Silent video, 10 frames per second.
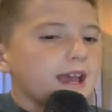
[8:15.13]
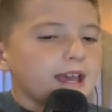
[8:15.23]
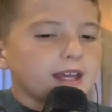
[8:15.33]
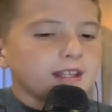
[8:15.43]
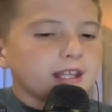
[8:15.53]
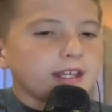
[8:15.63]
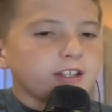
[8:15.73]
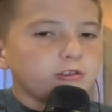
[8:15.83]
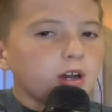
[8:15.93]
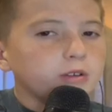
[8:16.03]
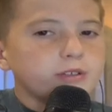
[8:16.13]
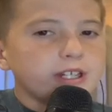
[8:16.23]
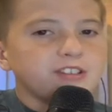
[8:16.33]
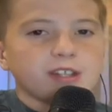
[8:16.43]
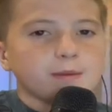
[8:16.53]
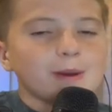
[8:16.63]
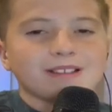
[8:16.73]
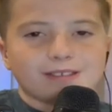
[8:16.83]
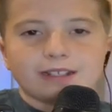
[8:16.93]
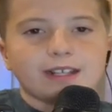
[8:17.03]
And you know they're teaching them about
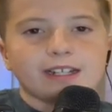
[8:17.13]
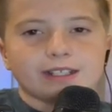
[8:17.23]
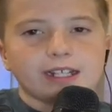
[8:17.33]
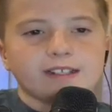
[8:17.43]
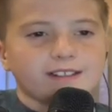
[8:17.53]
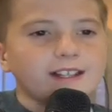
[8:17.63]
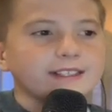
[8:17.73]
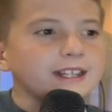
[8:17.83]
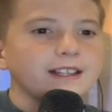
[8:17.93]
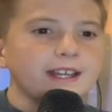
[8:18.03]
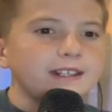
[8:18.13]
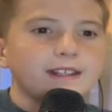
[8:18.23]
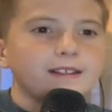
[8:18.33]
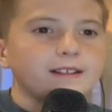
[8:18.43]
satanic things. And like that lady.